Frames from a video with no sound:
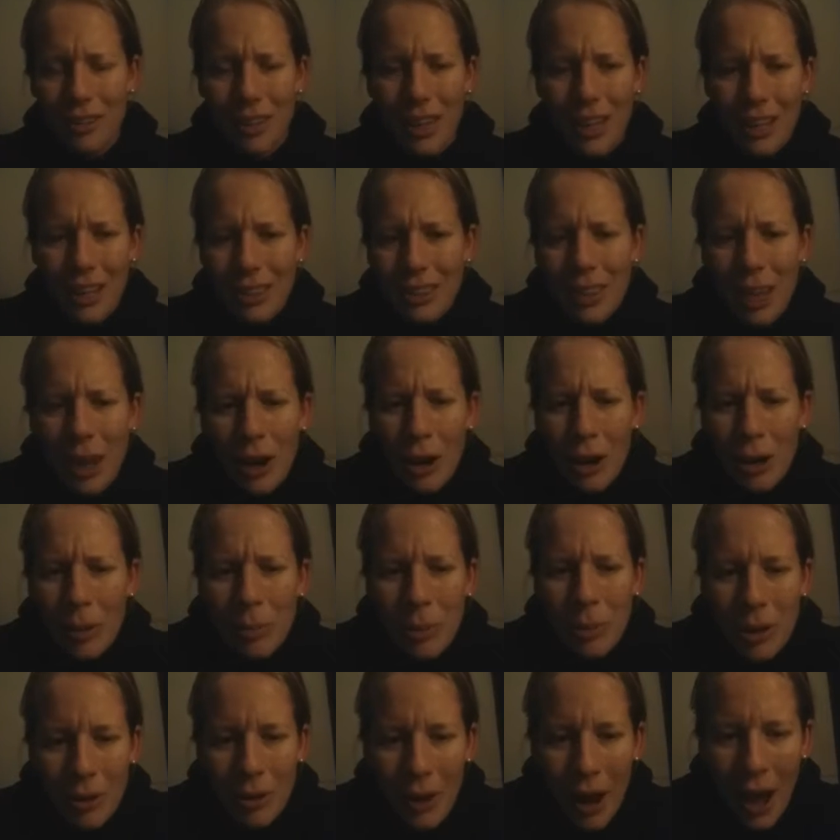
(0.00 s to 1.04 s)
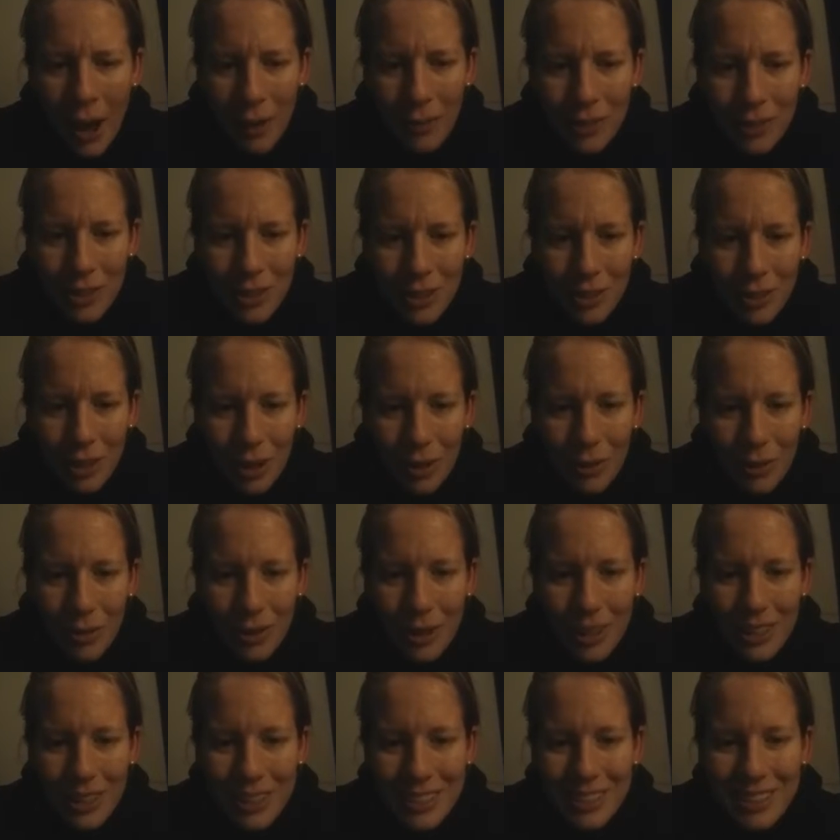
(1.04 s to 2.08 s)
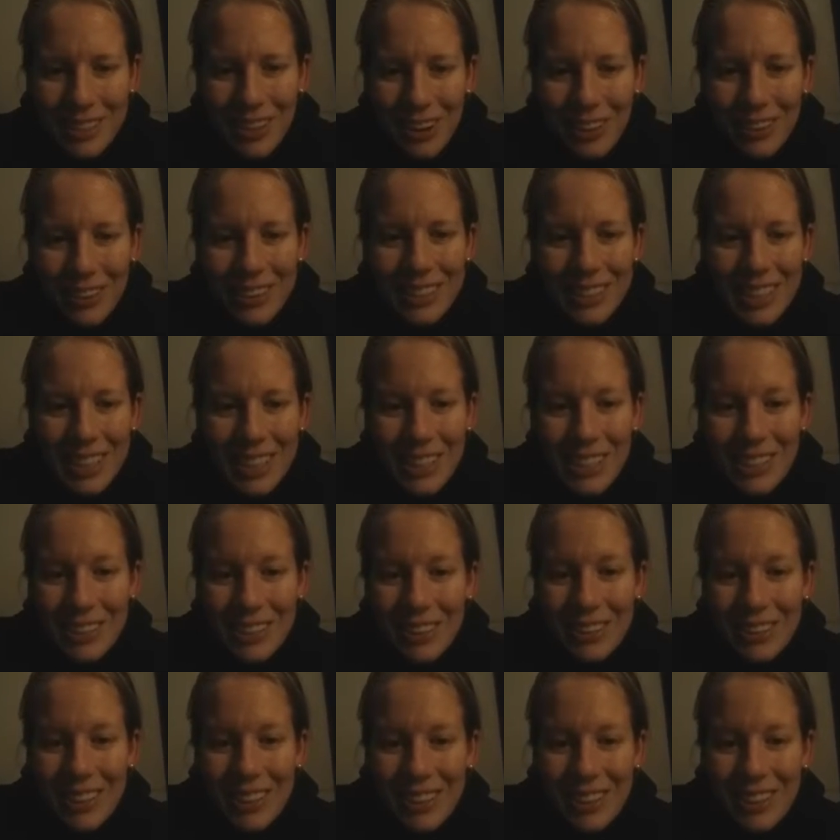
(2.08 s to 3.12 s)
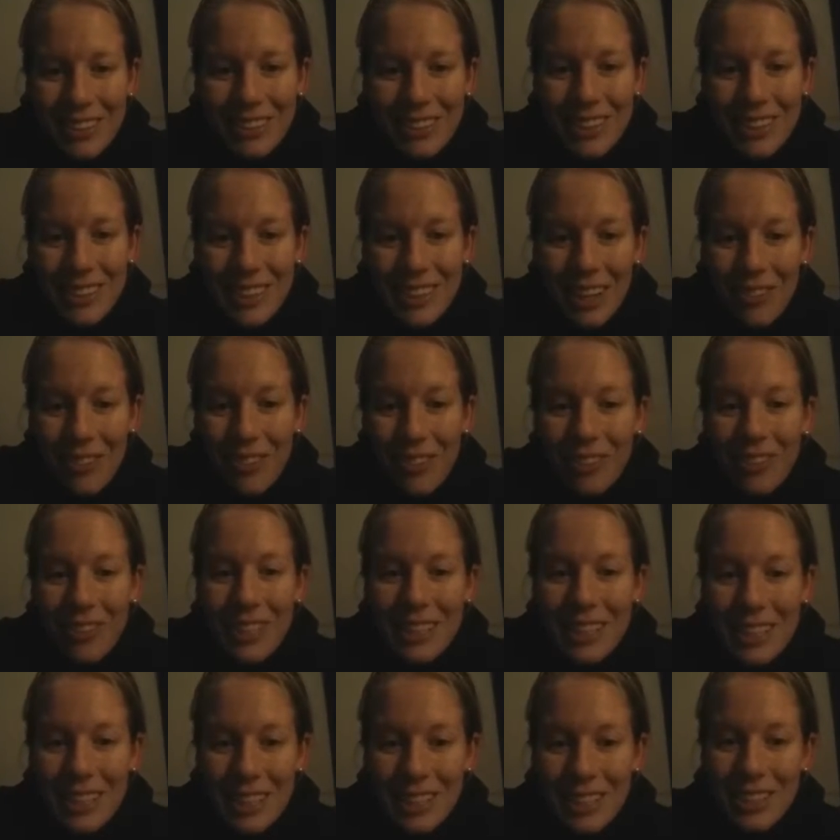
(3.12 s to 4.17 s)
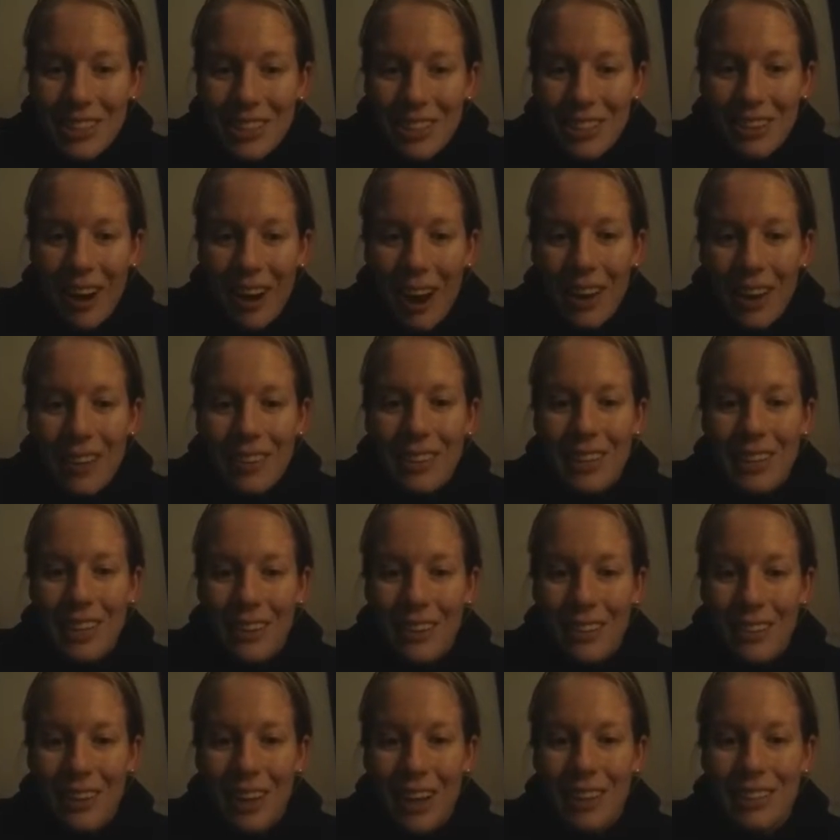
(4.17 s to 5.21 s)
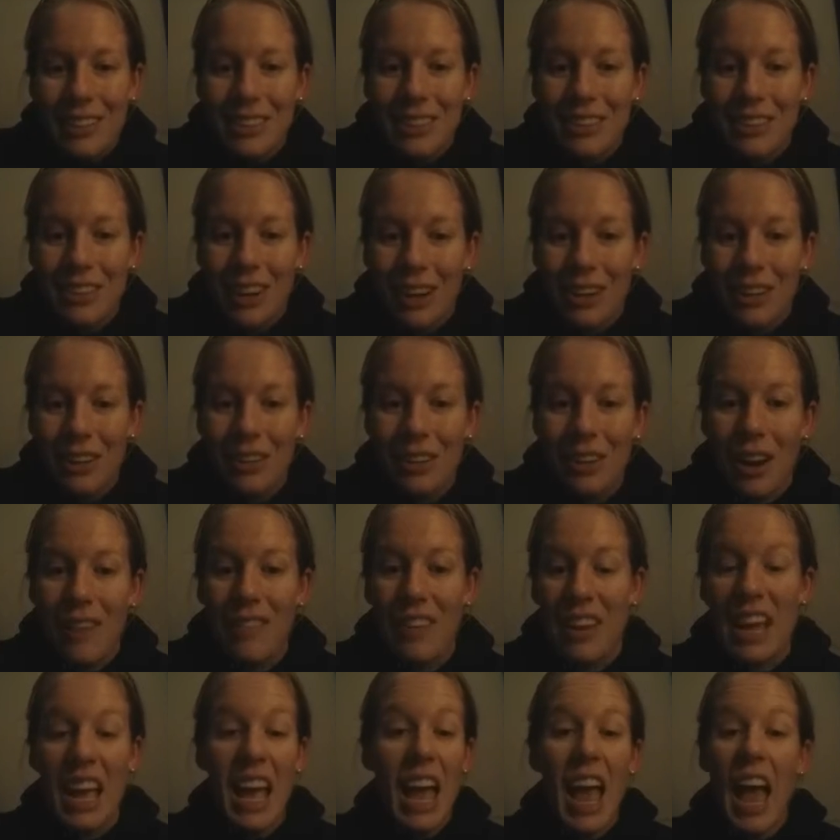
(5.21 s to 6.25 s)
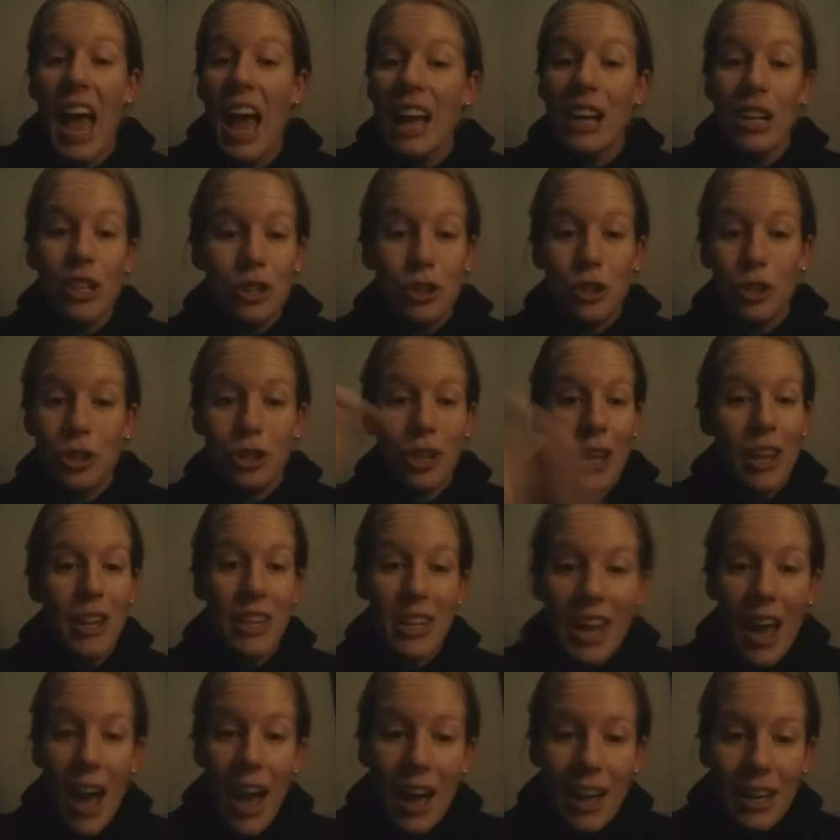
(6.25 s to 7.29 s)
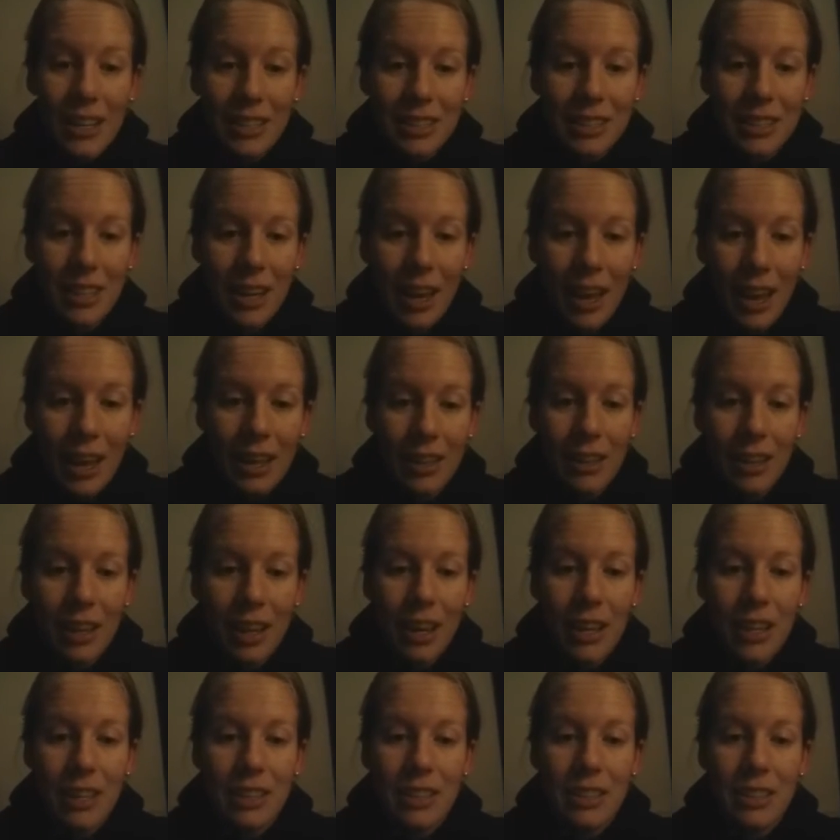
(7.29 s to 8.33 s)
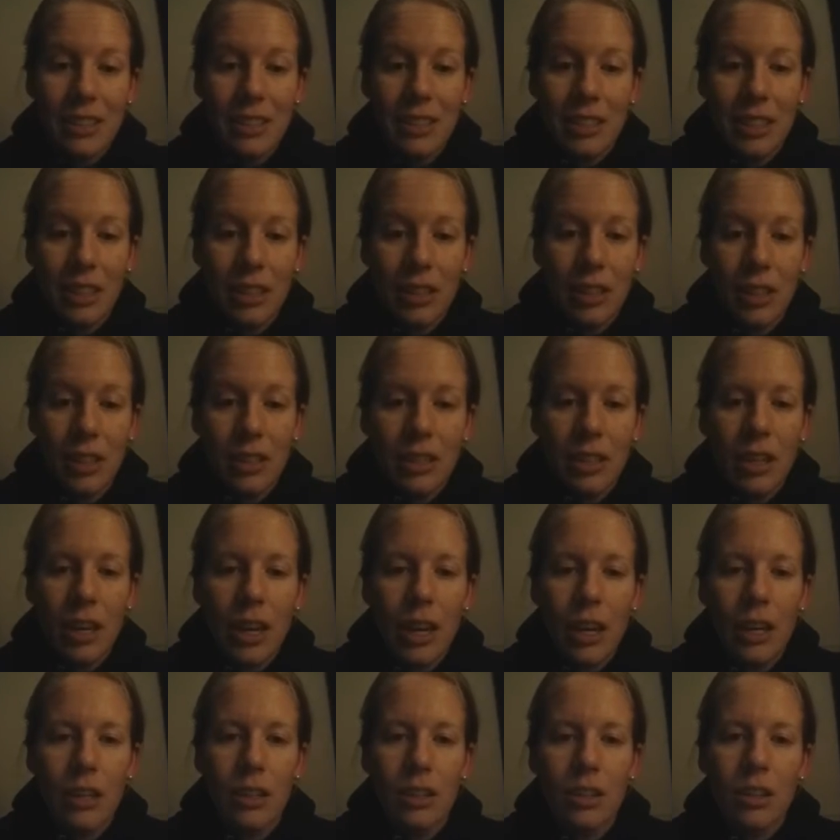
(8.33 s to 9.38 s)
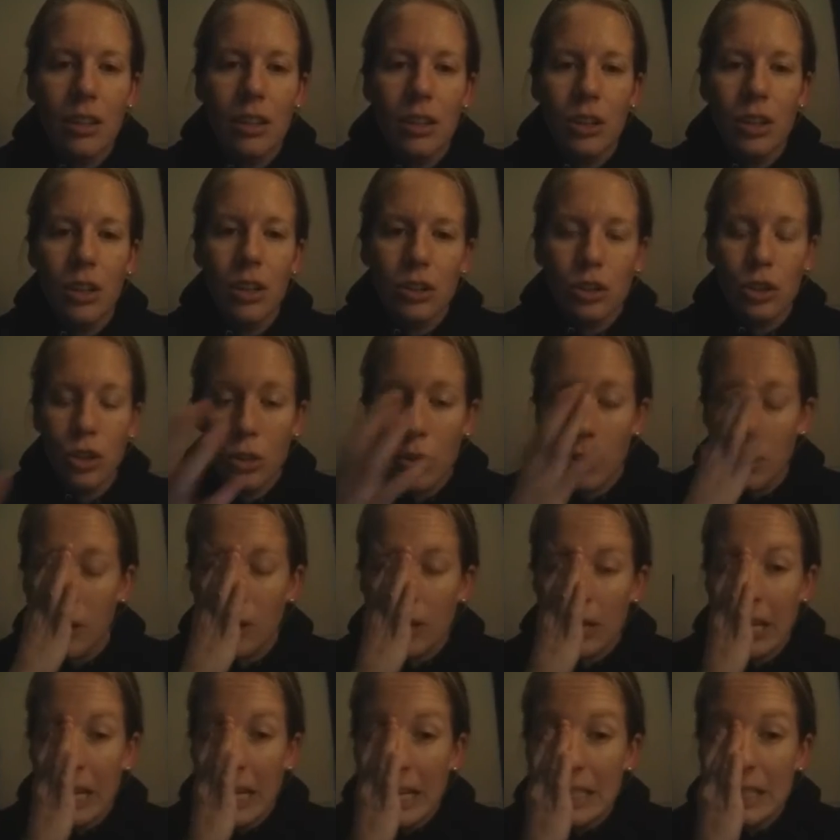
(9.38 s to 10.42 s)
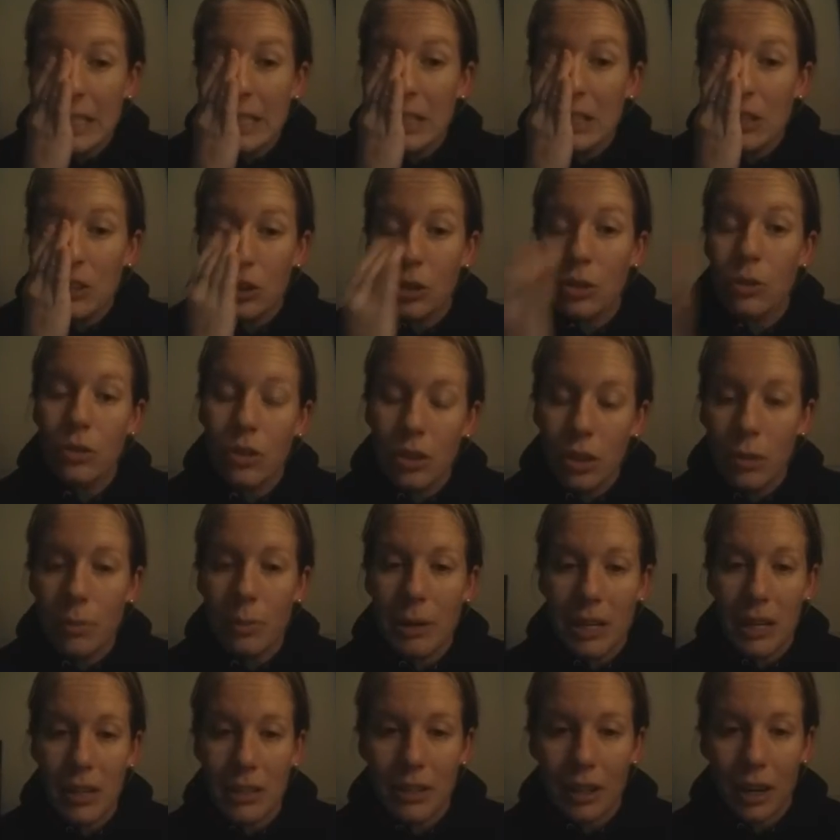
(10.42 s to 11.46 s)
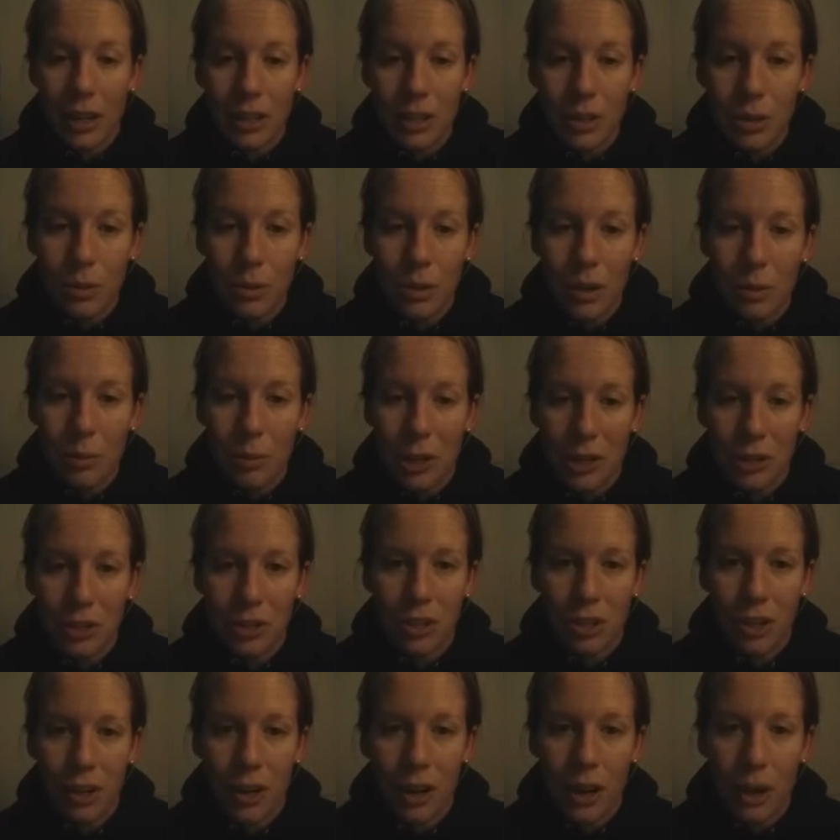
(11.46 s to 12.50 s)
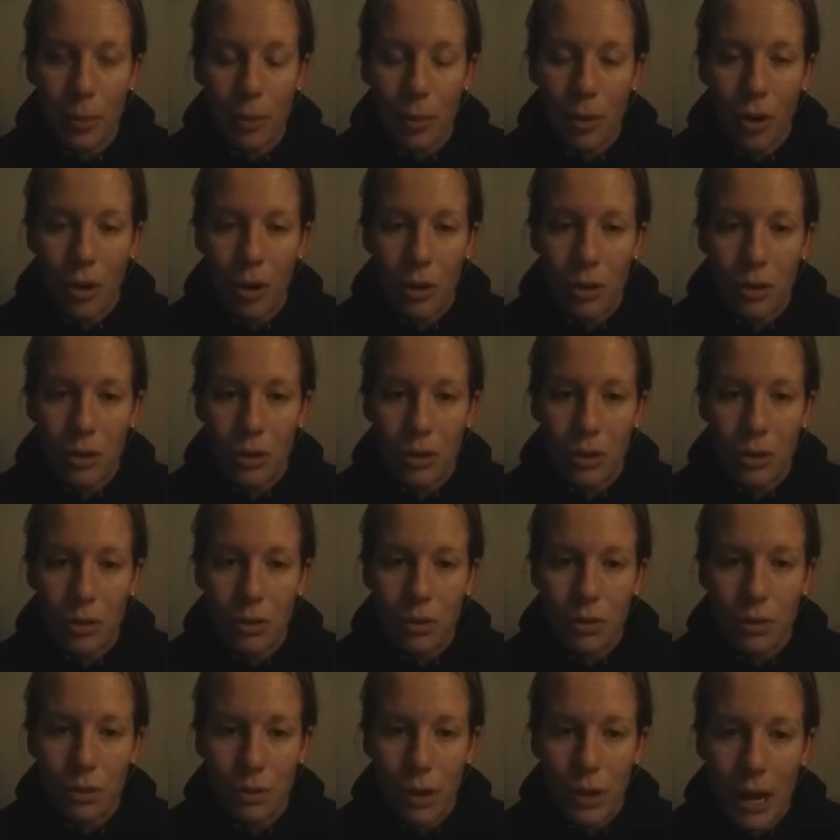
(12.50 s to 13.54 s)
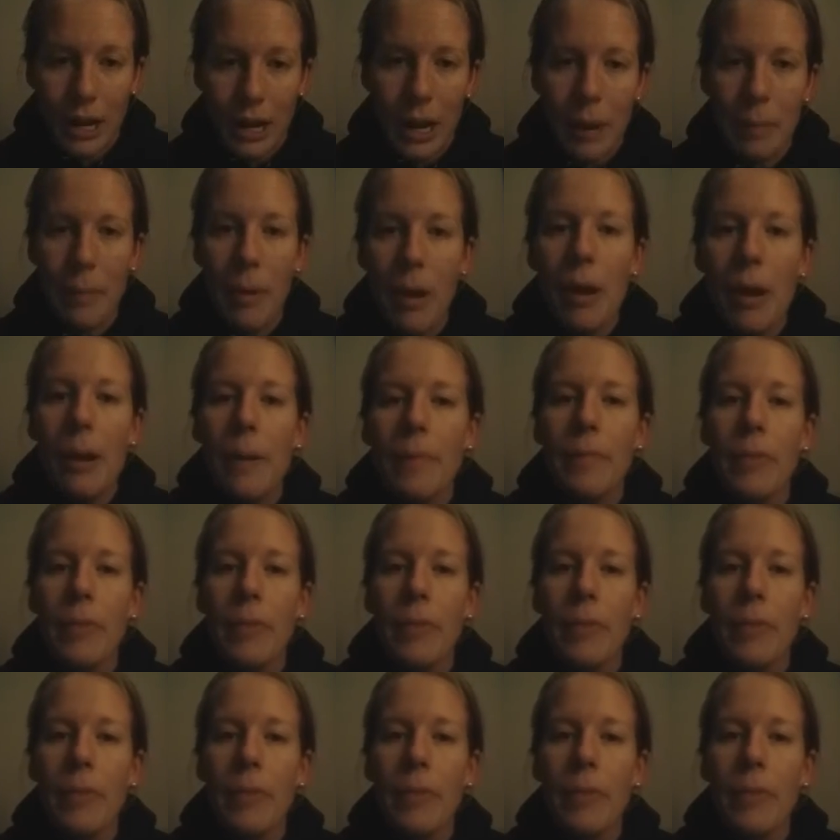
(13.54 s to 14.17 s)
like therapy, you have to do it. Words don't teach, only through example we teach. Thrive, and they will ask you how you're thriving. Yes, and like seriously, and Junior, is it Junior? Because I just want to make sure I am calling you your right name.